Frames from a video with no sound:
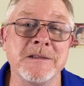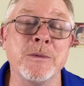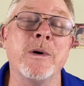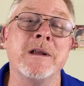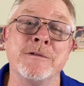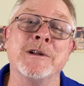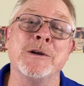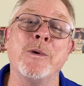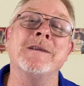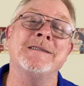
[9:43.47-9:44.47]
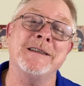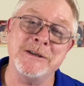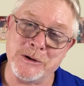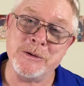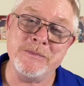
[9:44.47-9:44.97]
what he really wants to
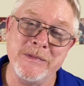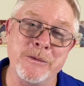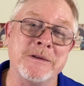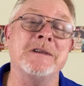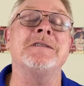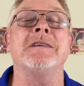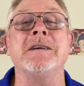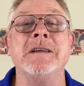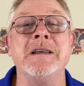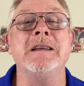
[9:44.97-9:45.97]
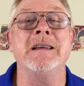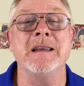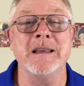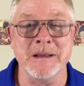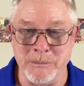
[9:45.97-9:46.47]
do, which is to
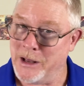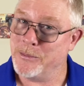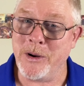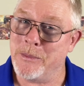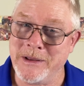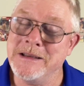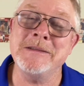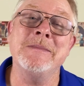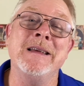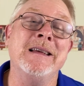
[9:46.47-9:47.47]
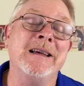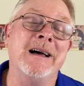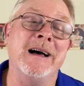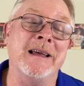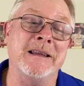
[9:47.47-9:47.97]
make puppies.
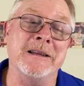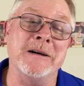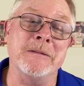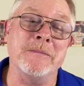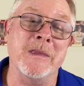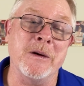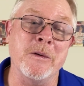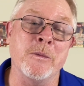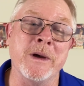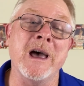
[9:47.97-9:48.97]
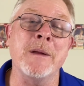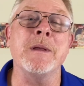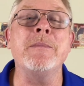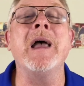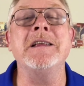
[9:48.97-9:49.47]
And we got to be
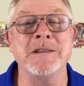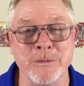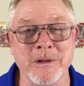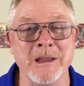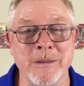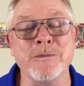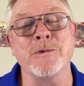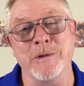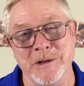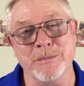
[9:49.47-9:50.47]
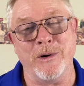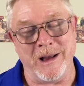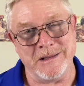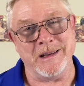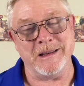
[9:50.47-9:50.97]
patient with him through this
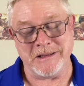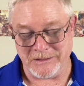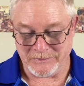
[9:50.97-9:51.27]
process.